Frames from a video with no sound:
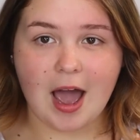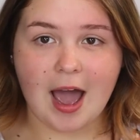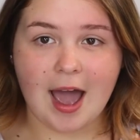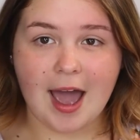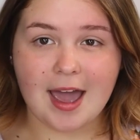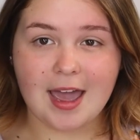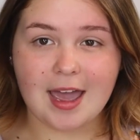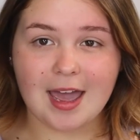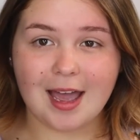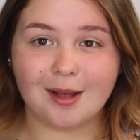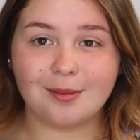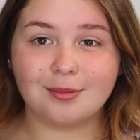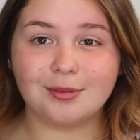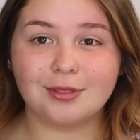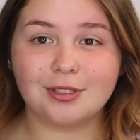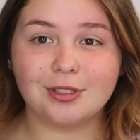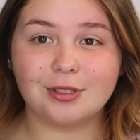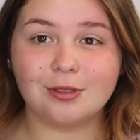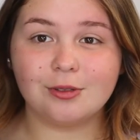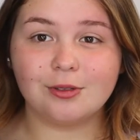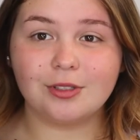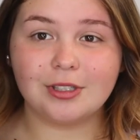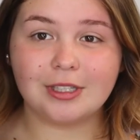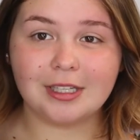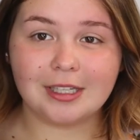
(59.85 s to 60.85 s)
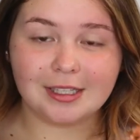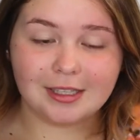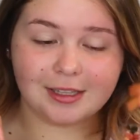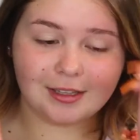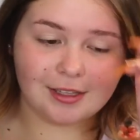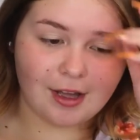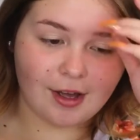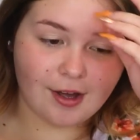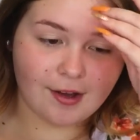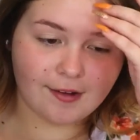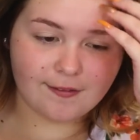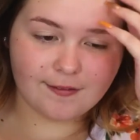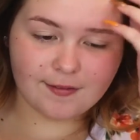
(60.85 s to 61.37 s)
I absolutely
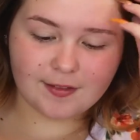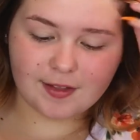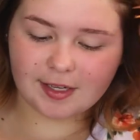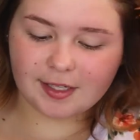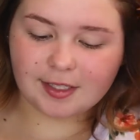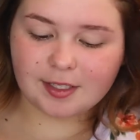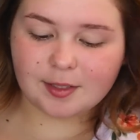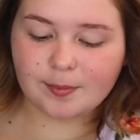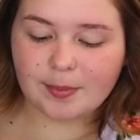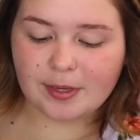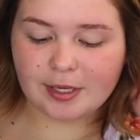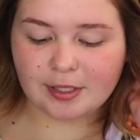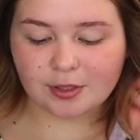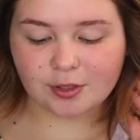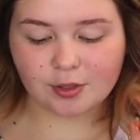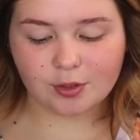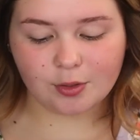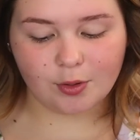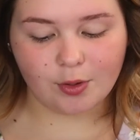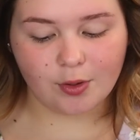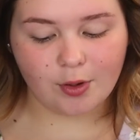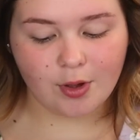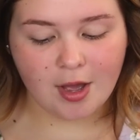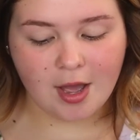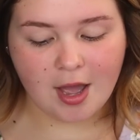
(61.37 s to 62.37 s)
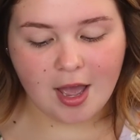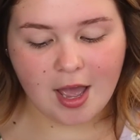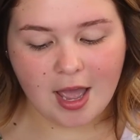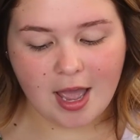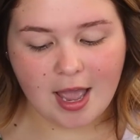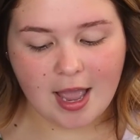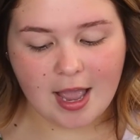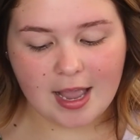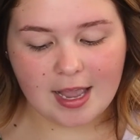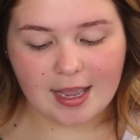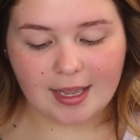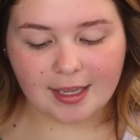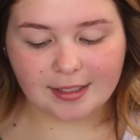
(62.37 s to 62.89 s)
love this pencil.
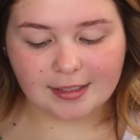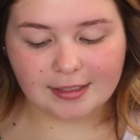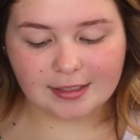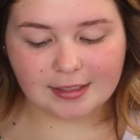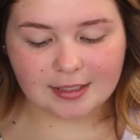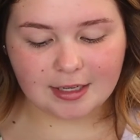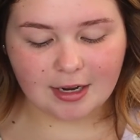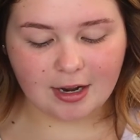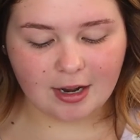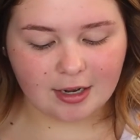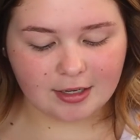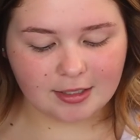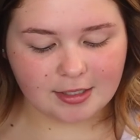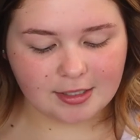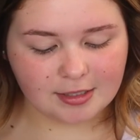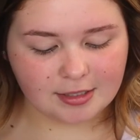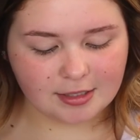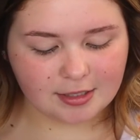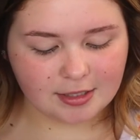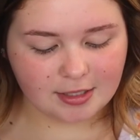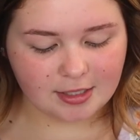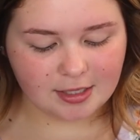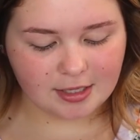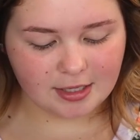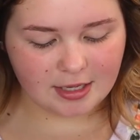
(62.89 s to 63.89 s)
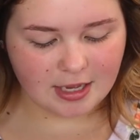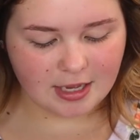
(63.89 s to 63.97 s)
It honestly